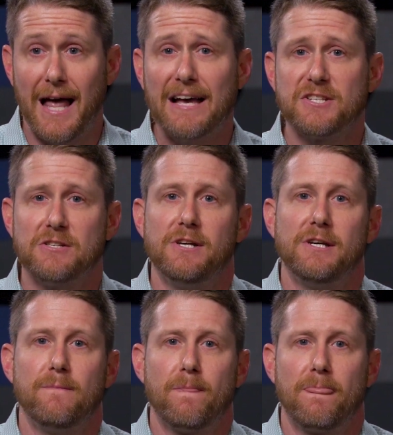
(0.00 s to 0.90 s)

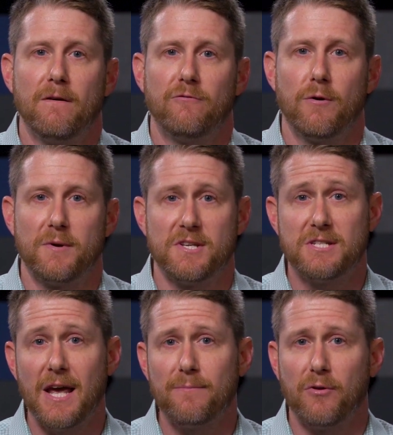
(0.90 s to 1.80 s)
Lastly, from an
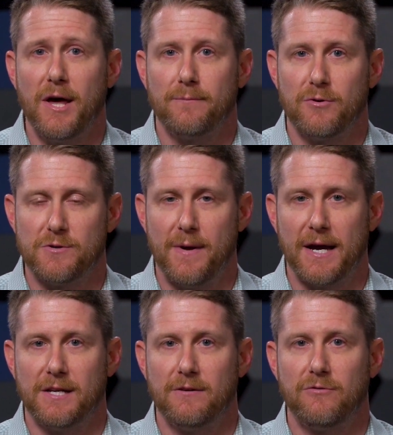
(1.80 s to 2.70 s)
estate planning
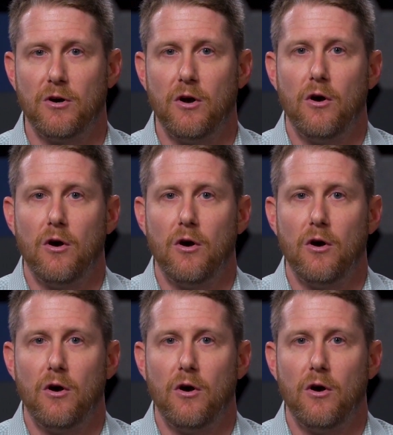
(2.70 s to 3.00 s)
perspective,